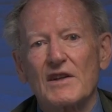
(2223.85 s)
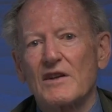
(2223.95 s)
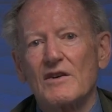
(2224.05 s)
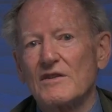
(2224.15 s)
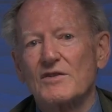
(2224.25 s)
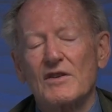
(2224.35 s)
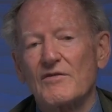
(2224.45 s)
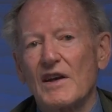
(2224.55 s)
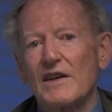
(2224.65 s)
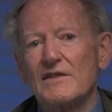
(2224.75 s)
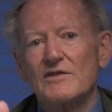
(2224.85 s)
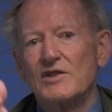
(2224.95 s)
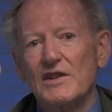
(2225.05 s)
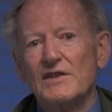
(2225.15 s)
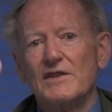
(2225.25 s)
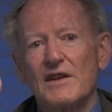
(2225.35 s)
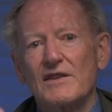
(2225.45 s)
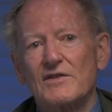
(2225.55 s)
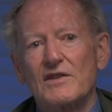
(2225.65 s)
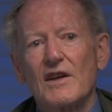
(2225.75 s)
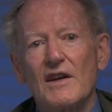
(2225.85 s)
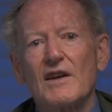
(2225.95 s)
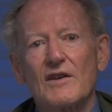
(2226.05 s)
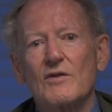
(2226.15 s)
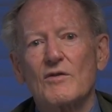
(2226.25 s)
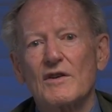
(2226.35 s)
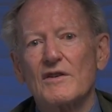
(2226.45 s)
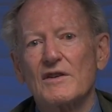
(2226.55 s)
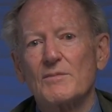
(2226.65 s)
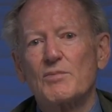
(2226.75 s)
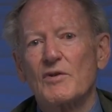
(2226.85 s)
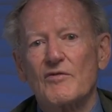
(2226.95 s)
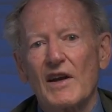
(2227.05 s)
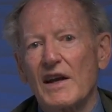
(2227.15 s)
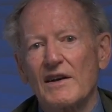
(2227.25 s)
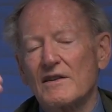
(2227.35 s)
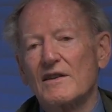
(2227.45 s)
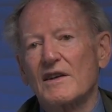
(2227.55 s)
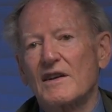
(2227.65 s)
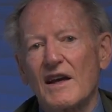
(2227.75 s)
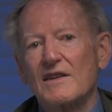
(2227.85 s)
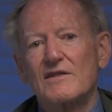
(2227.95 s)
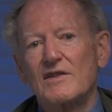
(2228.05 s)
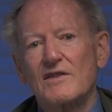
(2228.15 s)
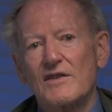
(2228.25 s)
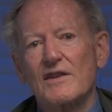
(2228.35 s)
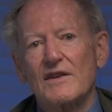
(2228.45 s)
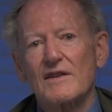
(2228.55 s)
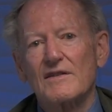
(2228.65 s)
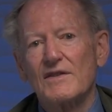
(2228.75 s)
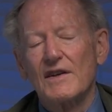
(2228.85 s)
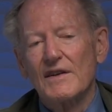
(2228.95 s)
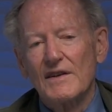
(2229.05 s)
to cultivate genius in order to prevail against the